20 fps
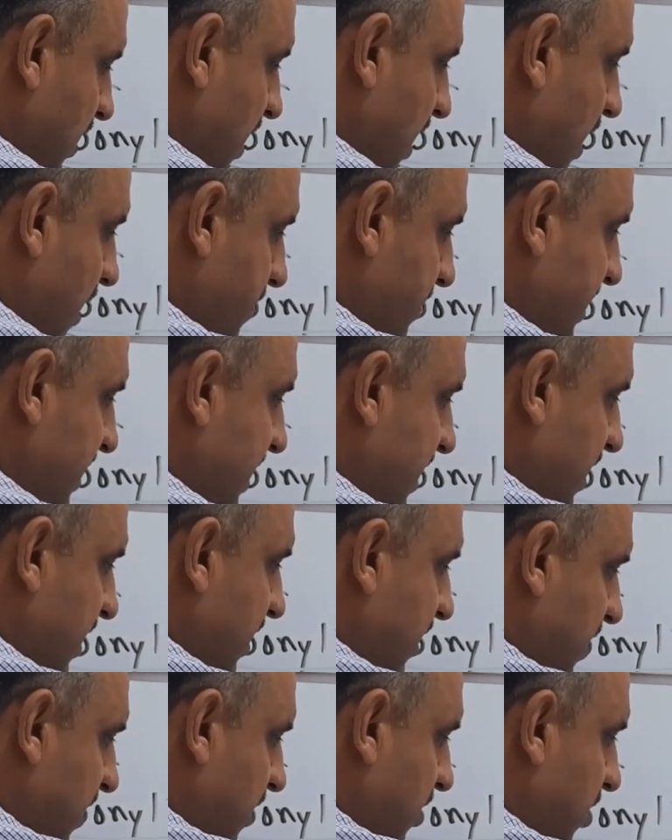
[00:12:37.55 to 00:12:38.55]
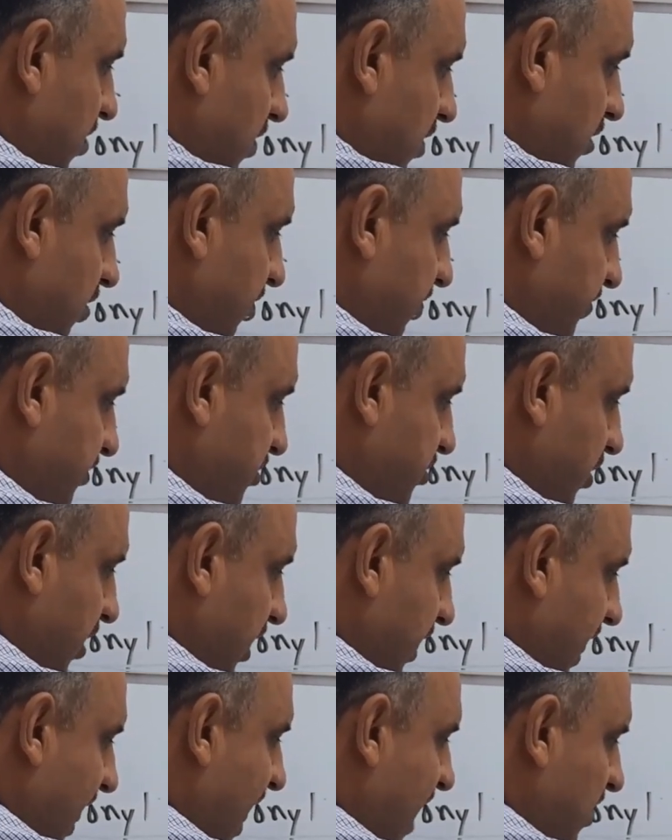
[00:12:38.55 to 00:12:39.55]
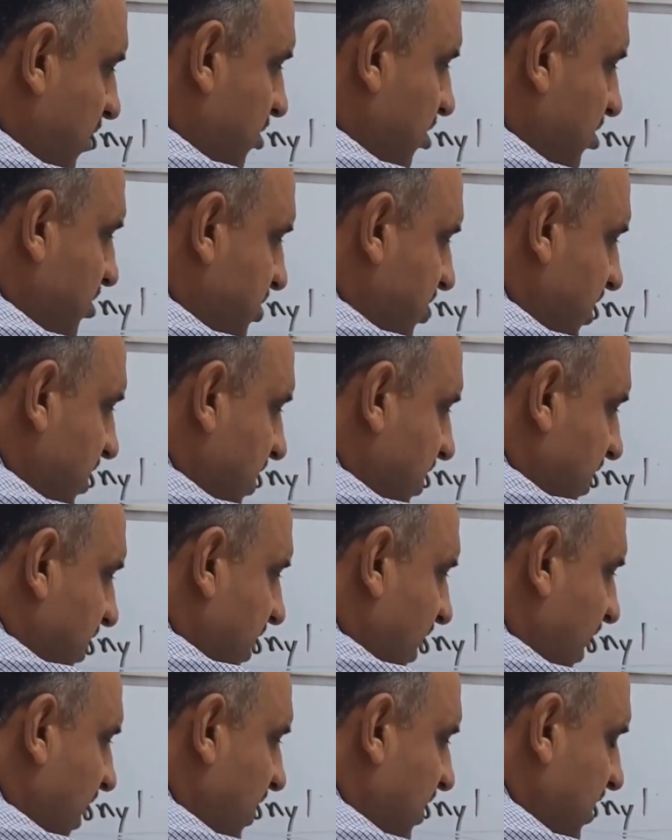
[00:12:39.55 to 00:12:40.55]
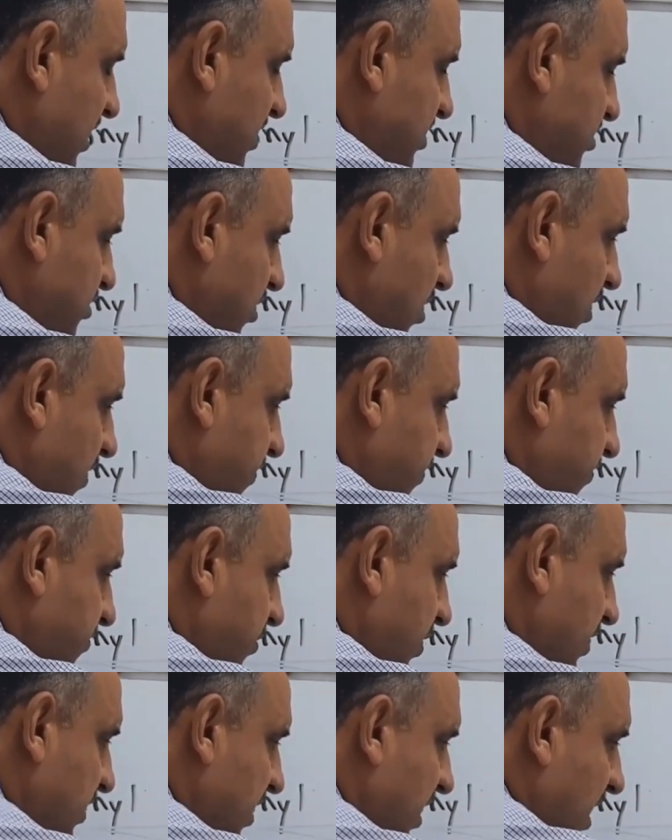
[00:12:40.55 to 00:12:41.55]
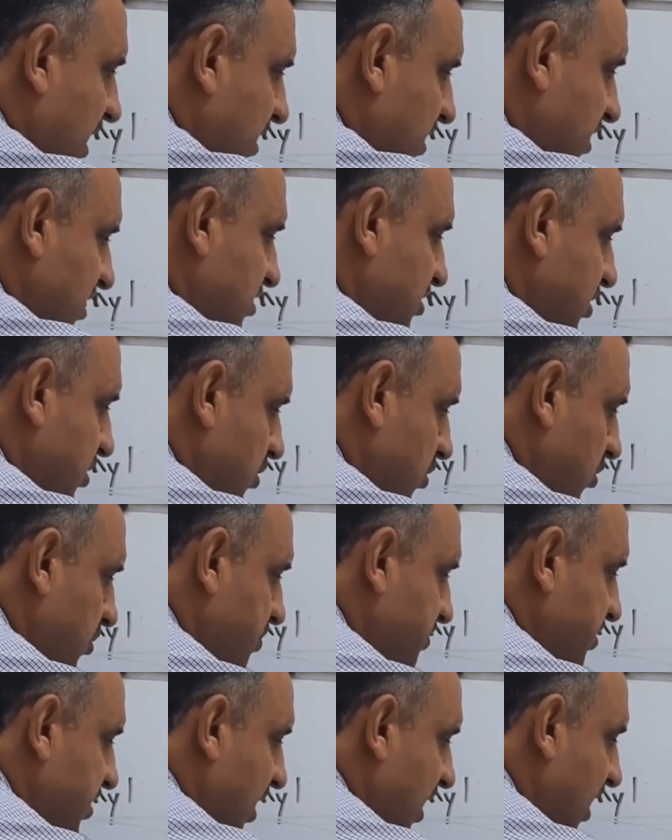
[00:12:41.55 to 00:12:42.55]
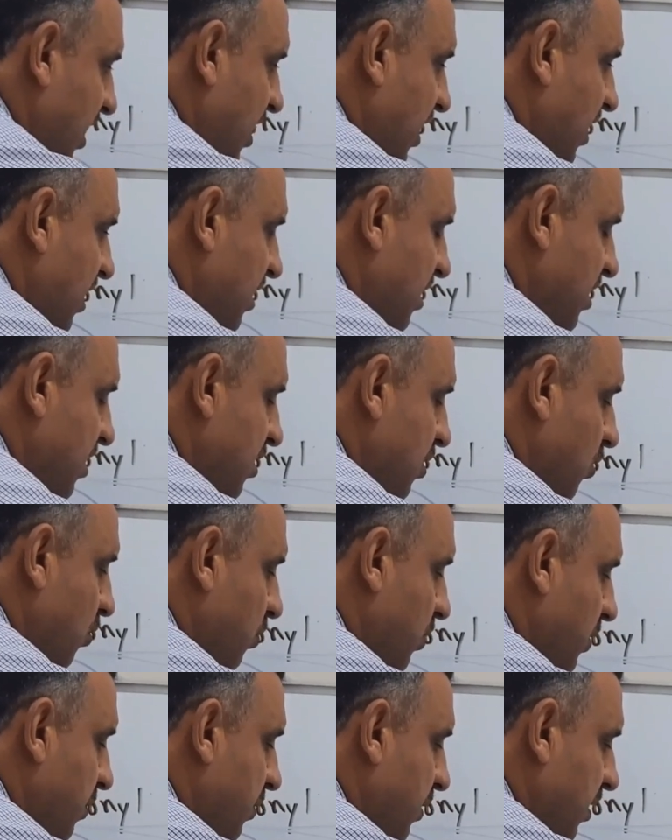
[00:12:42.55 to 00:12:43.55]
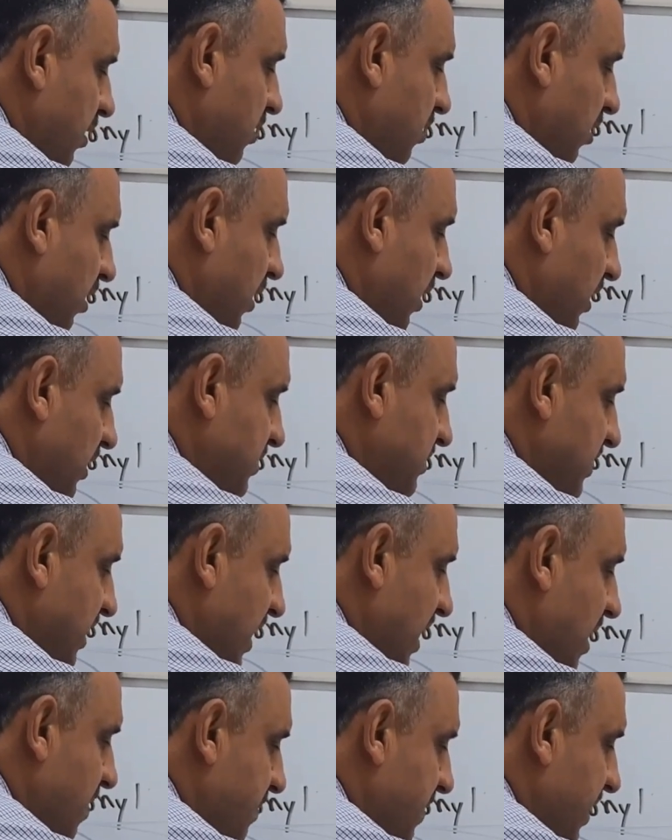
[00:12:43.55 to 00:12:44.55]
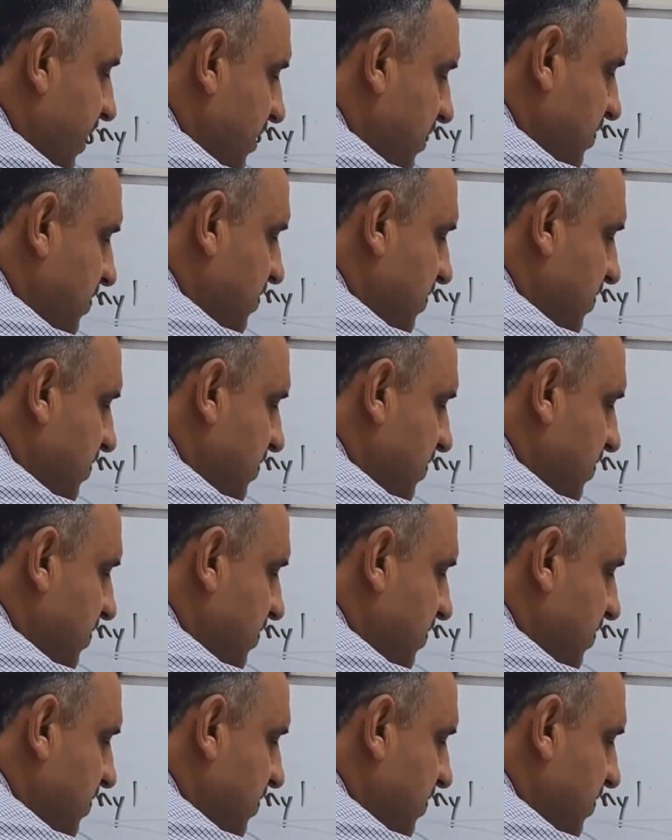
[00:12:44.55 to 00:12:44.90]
amine, to a nitrogen, regardless of what are these groups are, we will call it amide.